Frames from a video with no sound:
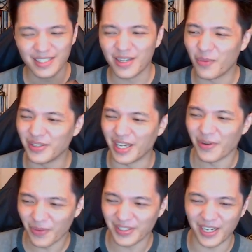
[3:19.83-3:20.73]
well
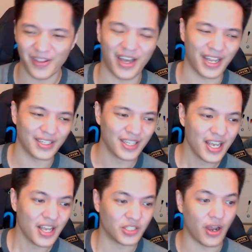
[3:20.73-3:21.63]
done on that end.
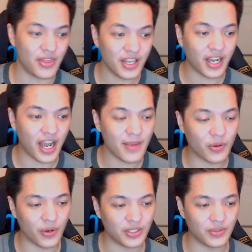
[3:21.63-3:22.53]
So I think I am
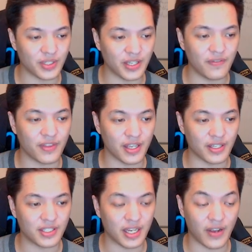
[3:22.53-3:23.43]
going to give
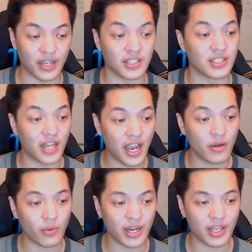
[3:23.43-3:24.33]
this a
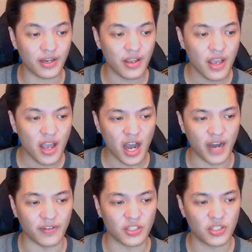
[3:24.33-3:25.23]
design rating
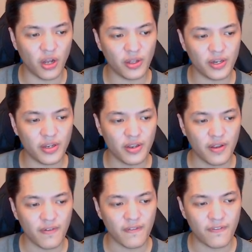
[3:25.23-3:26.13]
of a solid
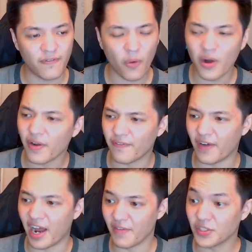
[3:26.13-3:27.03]
4 out of
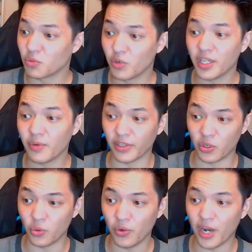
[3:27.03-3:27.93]
5. This is really, really
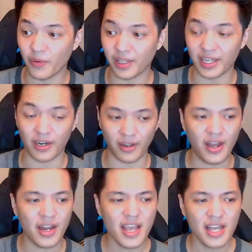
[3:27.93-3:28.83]
cool. I really like it a
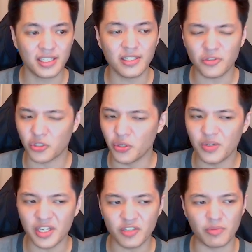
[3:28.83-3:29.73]
lot. It's a little too
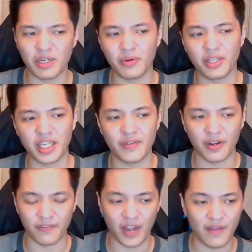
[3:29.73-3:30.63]
niche for me to really give it
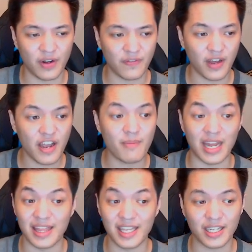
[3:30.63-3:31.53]
a 5 out of 5, but I
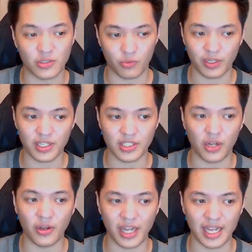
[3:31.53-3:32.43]
think it's really
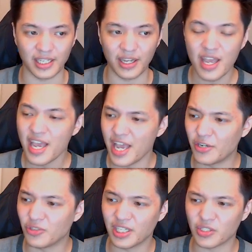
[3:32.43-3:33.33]
solid as a
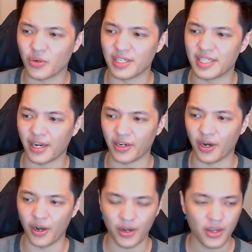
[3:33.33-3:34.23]
interesting sort of tech
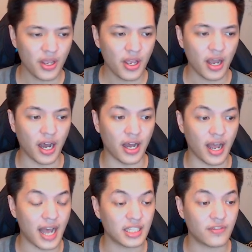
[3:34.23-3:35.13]
card.
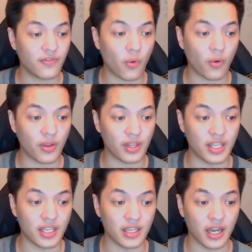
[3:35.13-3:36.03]
As for
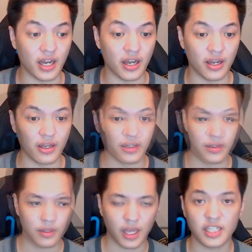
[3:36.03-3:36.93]
the
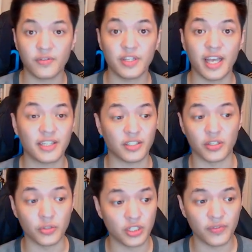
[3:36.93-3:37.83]

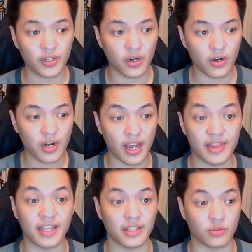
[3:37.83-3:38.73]
execution of the card, I
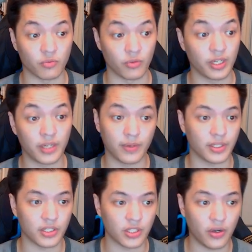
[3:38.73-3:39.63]
think it's really,
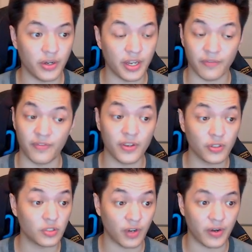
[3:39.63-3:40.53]
really solid. It
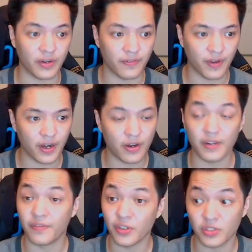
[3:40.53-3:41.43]
feels very fair.
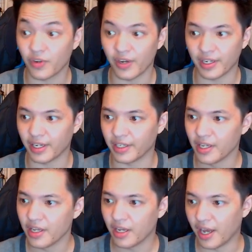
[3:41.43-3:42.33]
It feels very,
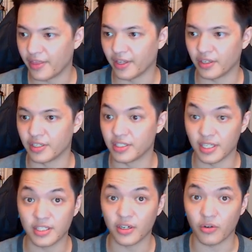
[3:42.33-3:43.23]
I think,
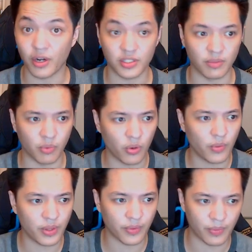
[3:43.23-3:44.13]
consistent across the
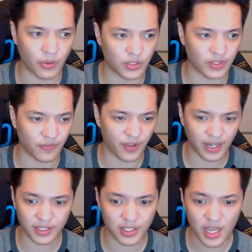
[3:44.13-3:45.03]
board with most of its
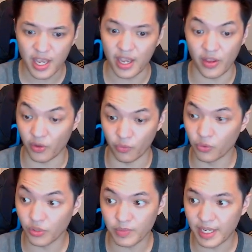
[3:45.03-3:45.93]
effects. The
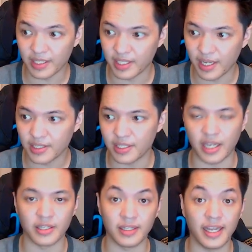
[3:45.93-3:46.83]
rules make sense.
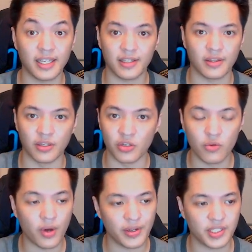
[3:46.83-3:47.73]
I like the
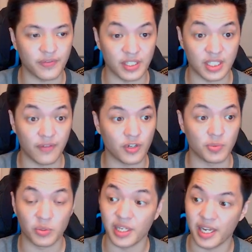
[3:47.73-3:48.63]
nuance of its difference
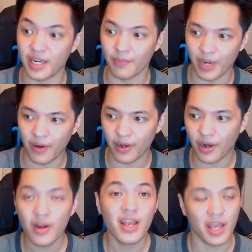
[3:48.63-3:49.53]
between it and
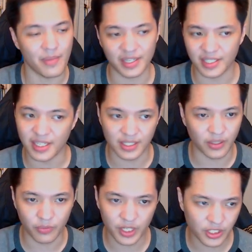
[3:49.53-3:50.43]
Barrier. It makes sense in
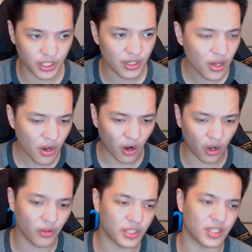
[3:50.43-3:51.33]
the region.
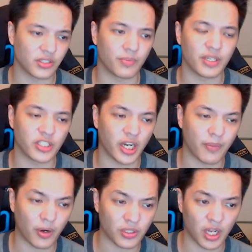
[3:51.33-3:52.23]
All these things are big check
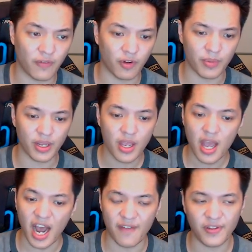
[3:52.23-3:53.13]
marks off for me.
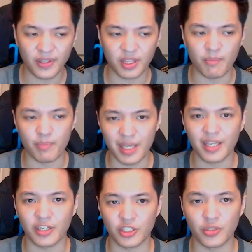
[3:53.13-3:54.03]
I feel like the
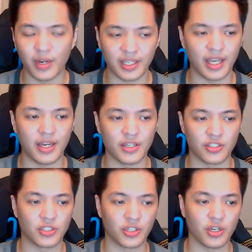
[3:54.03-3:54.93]
big issue, again, is
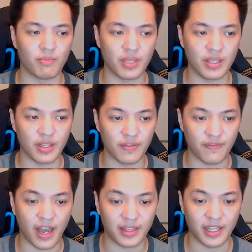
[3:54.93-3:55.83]
just going to be the
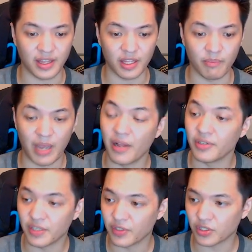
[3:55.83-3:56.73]
fact that the
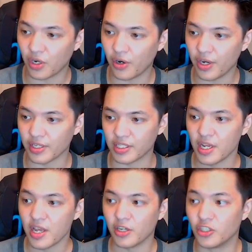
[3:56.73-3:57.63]
balance of this card is
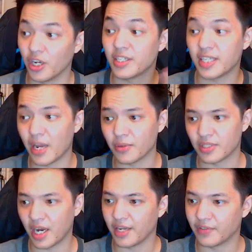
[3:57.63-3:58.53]
just
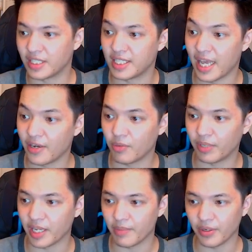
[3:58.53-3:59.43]
outside of standard
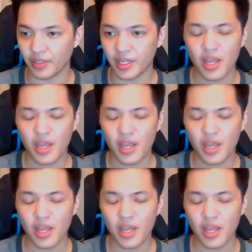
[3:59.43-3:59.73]
playability.